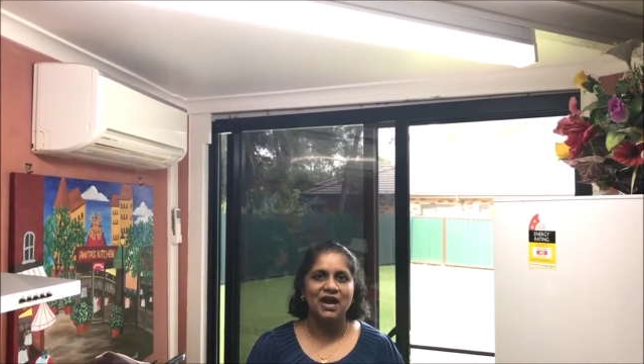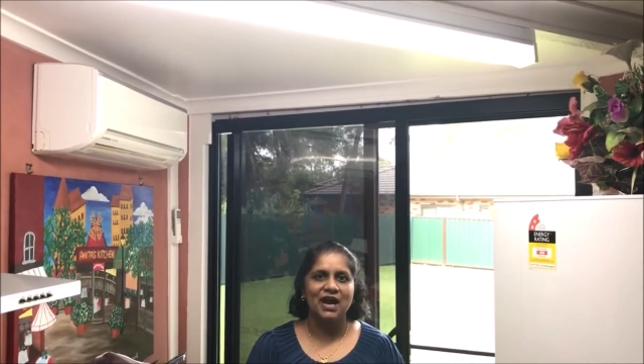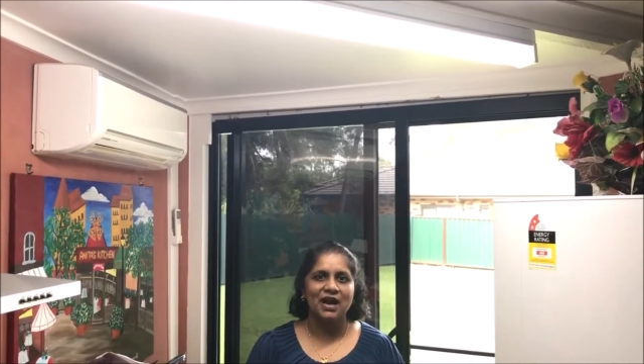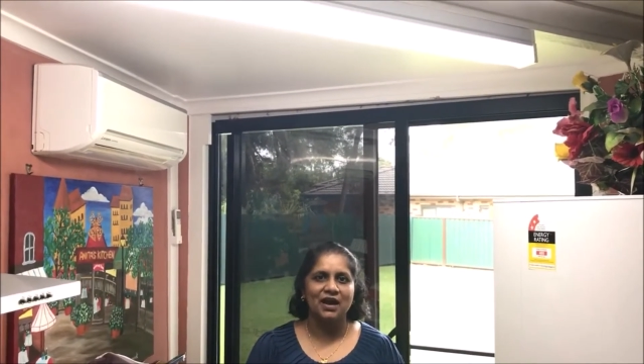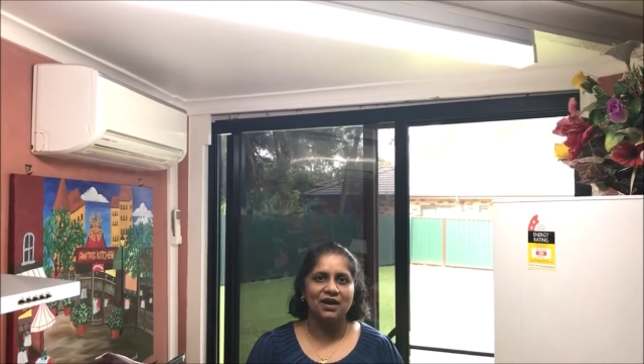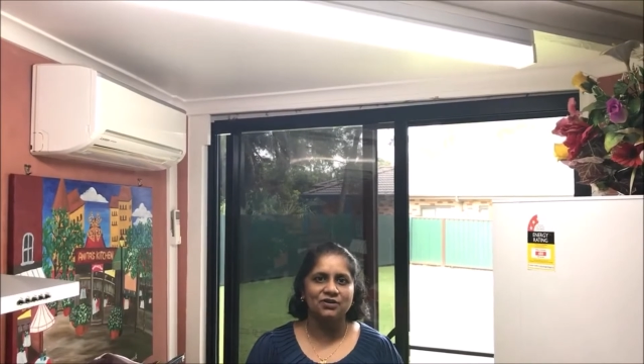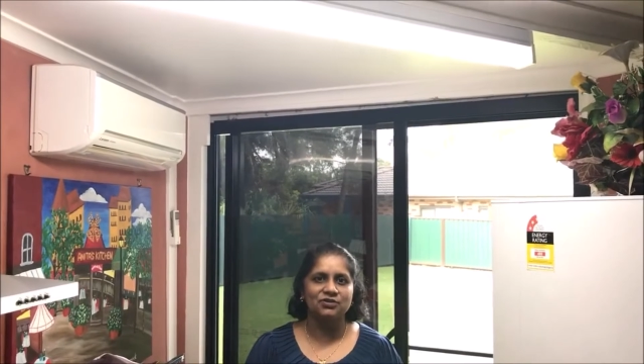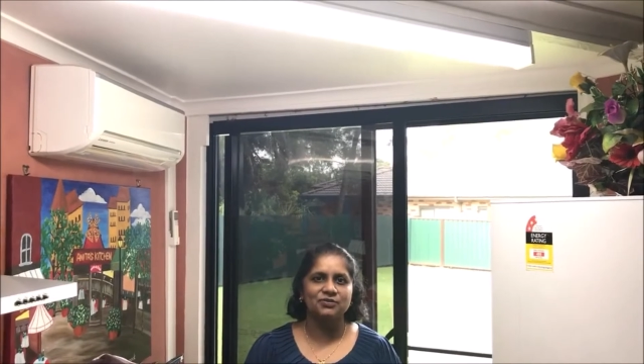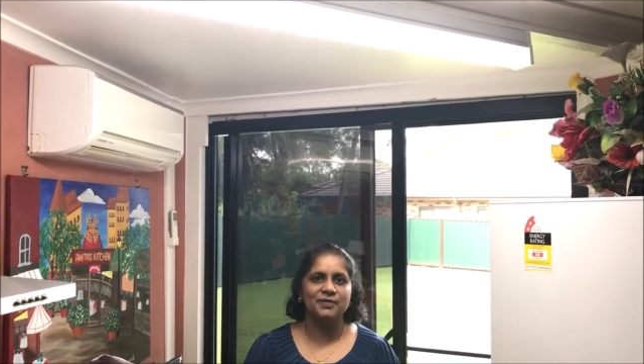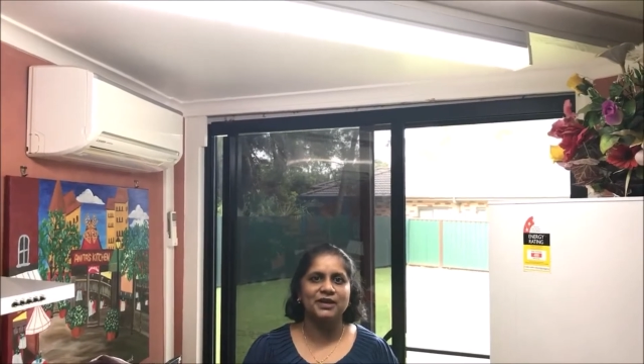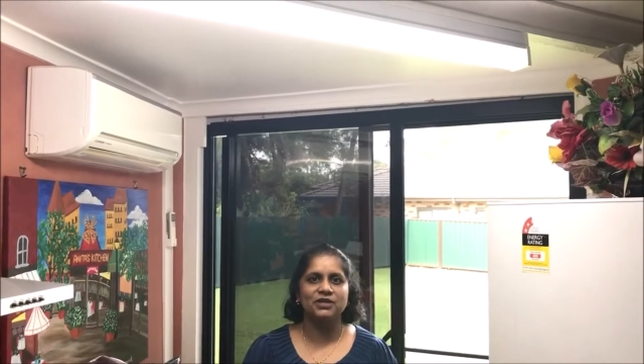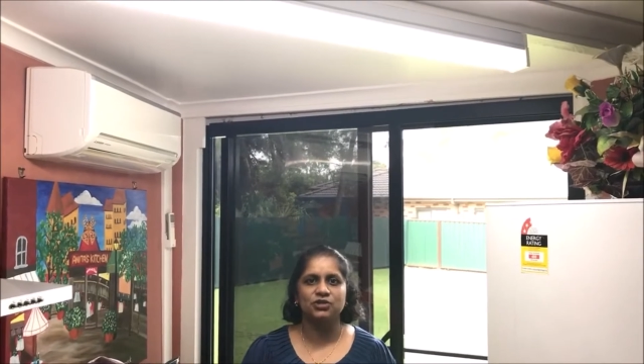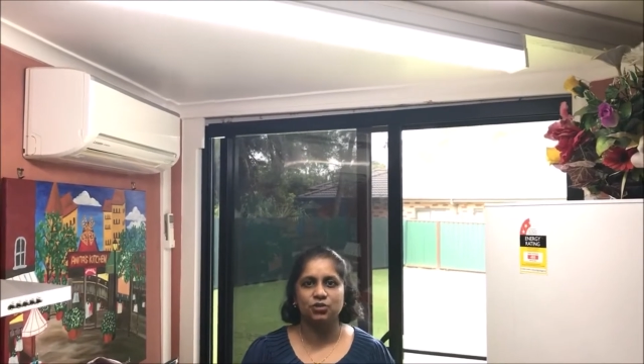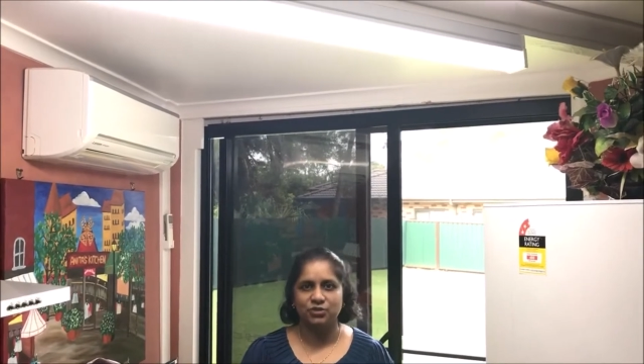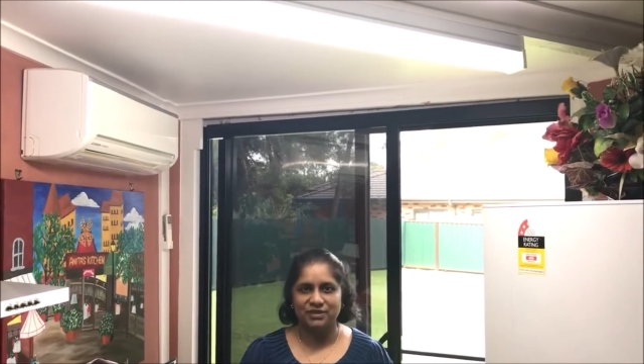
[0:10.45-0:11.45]
how to
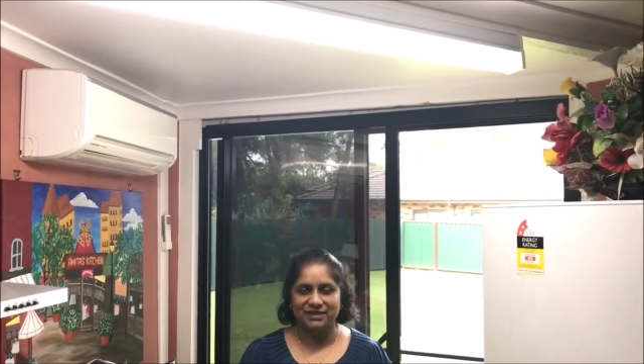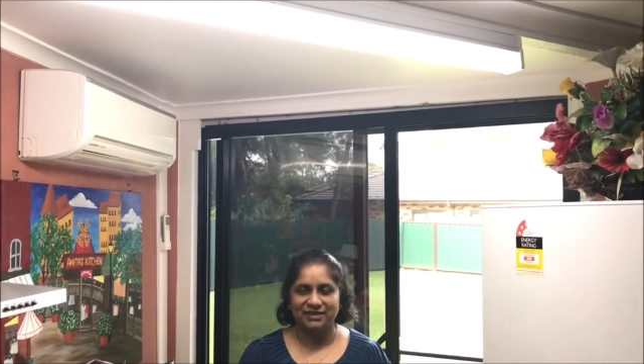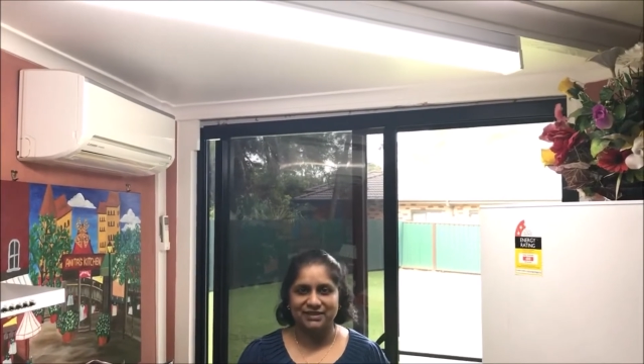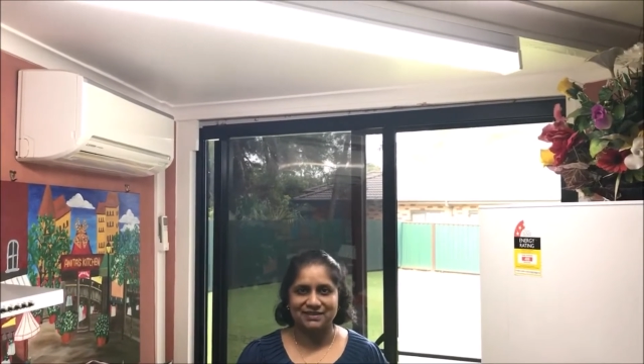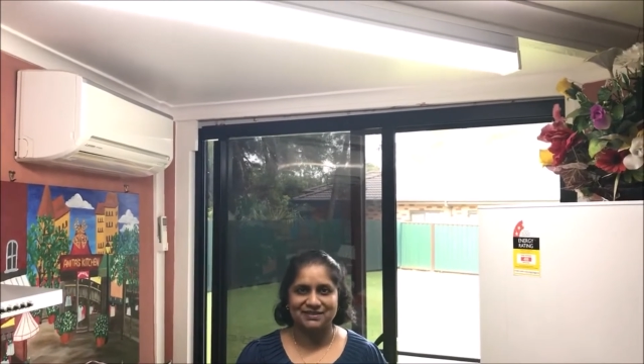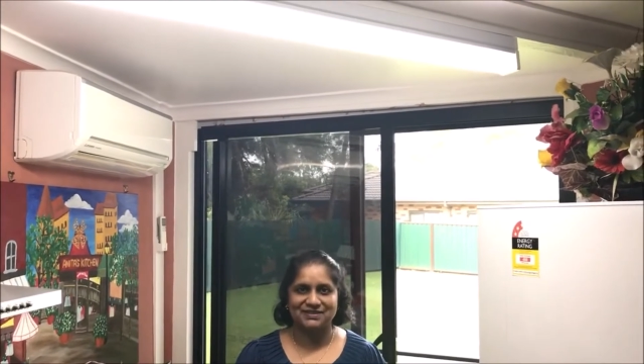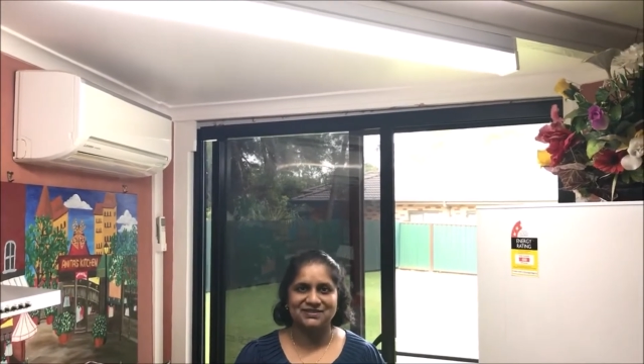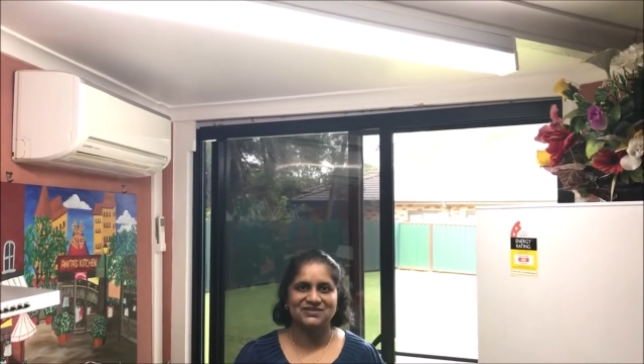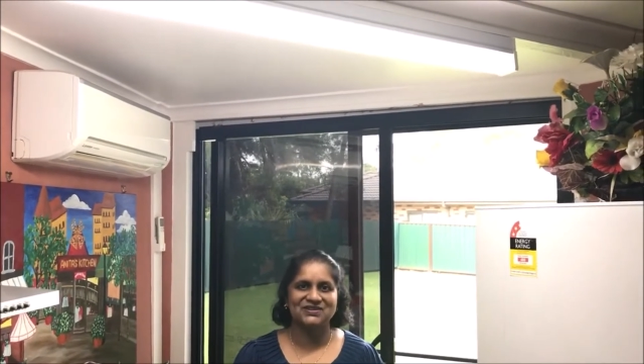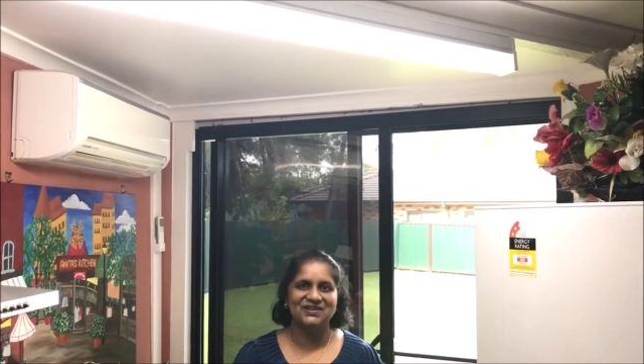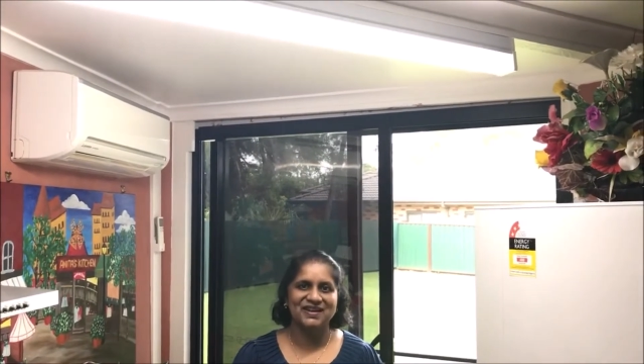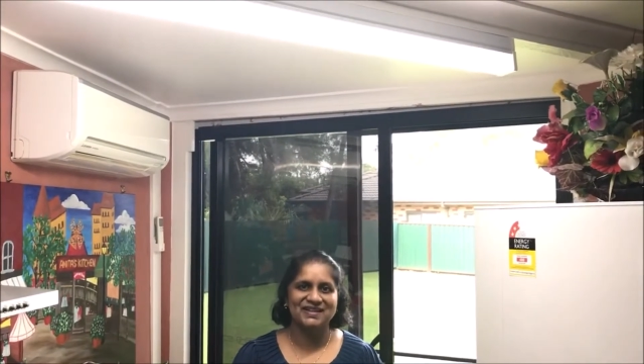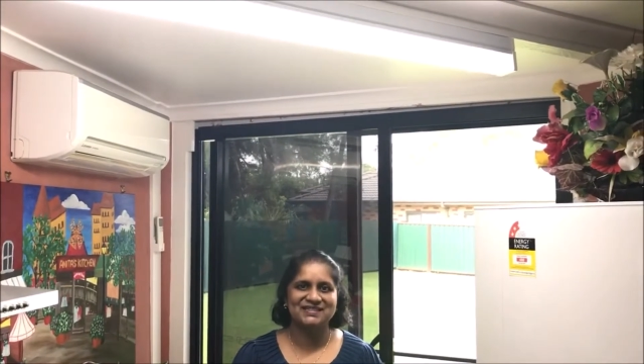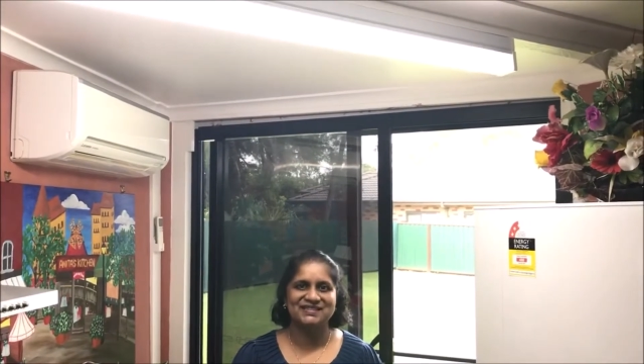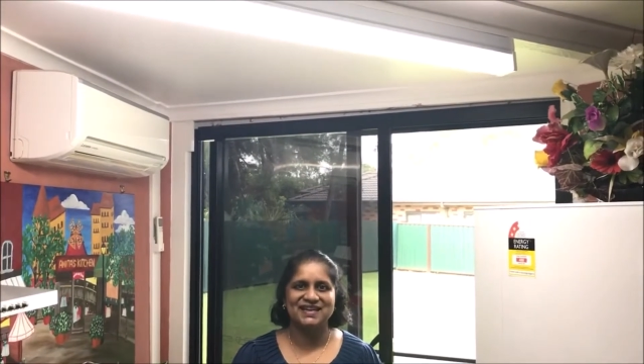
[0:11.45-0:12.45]
make tortillas. So
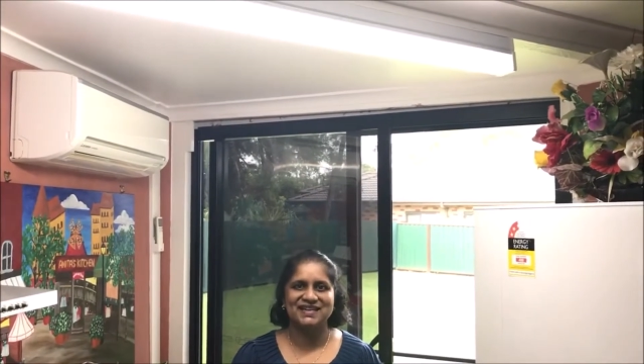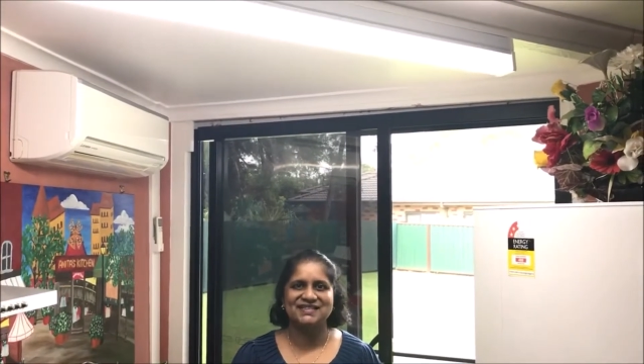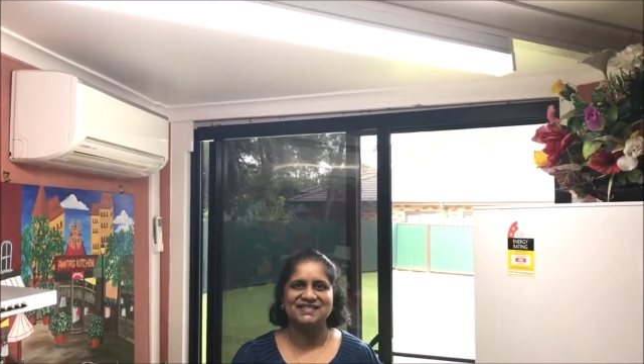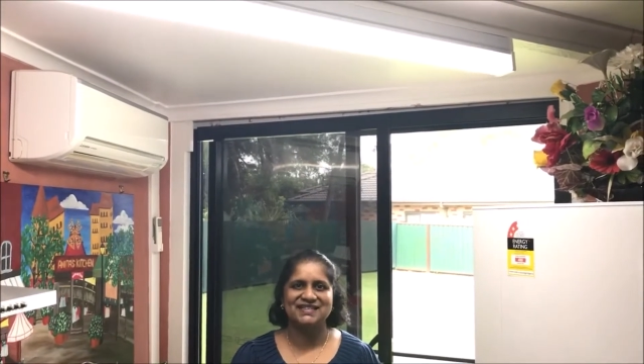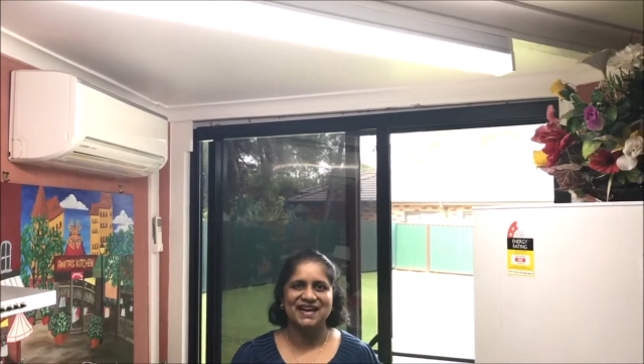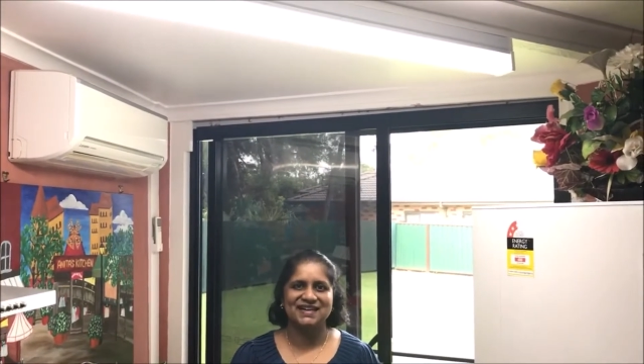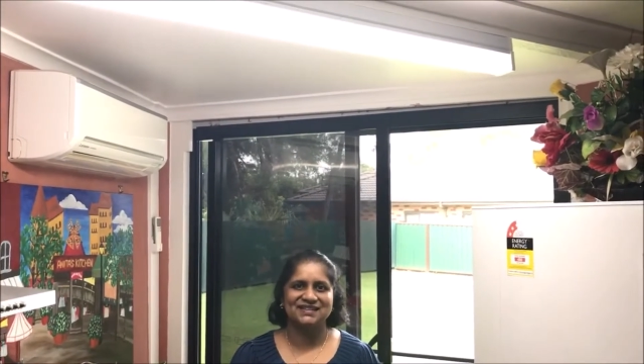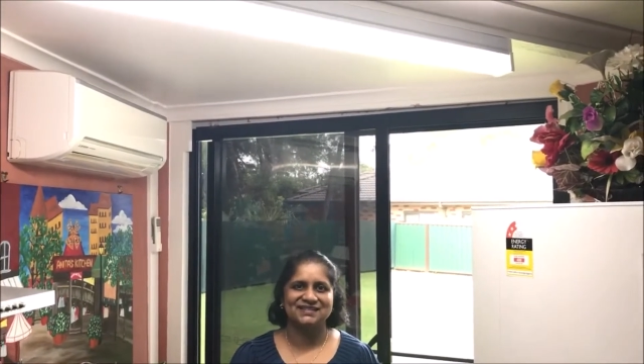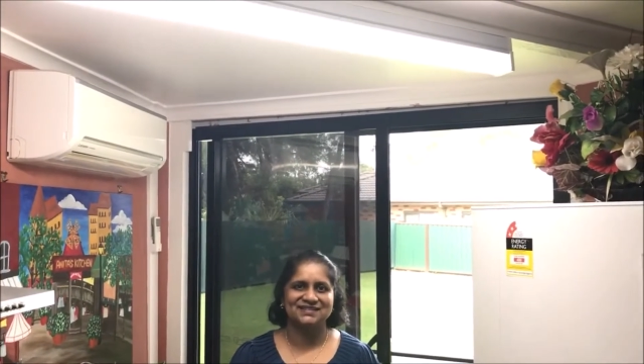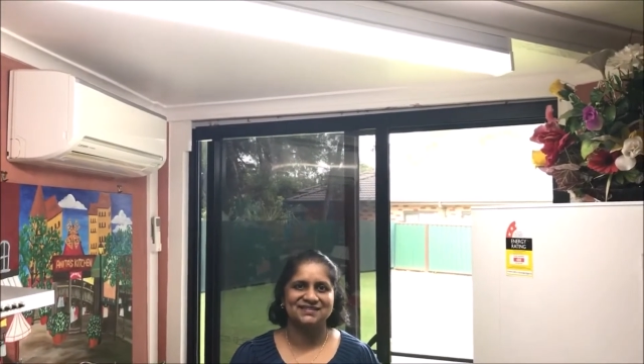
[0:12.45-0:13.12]
let's get started.